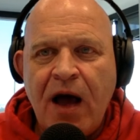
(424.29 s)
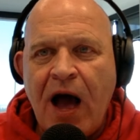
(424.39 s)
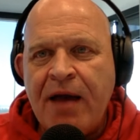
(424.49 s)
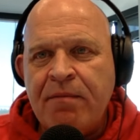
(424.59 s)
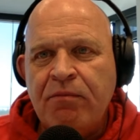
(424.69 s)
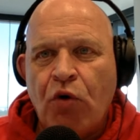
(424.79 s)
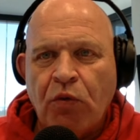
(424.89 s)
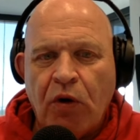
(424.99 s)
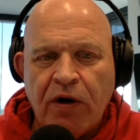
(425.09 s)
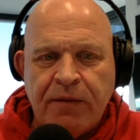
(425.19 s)
I'm
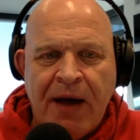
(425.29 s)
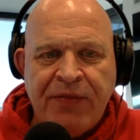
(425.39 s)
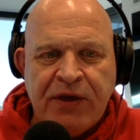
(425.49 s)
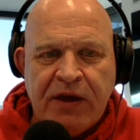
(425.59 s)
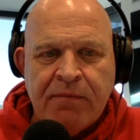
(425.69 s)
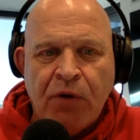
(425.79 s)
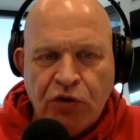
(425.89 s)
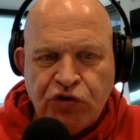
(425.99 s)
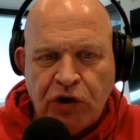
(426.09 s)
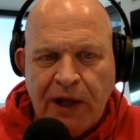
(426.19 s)
more worried about the
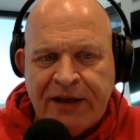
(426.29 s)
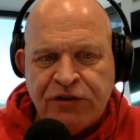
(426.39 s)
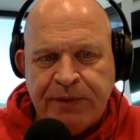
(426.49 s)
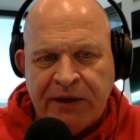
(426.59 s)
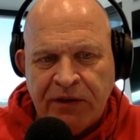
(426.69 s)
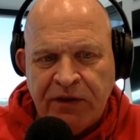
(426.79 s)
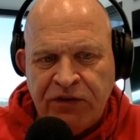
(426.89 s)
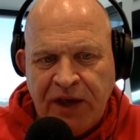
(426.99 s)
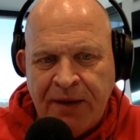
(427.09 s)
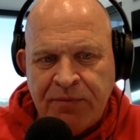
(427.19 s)
emotional aspect of
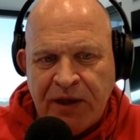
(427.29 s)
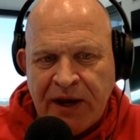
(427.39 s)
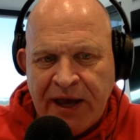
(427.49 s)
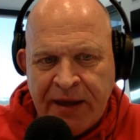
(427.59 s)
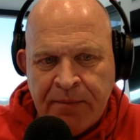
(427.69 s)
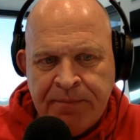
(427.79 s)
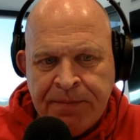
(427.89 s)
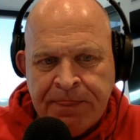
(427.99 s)
this game than I am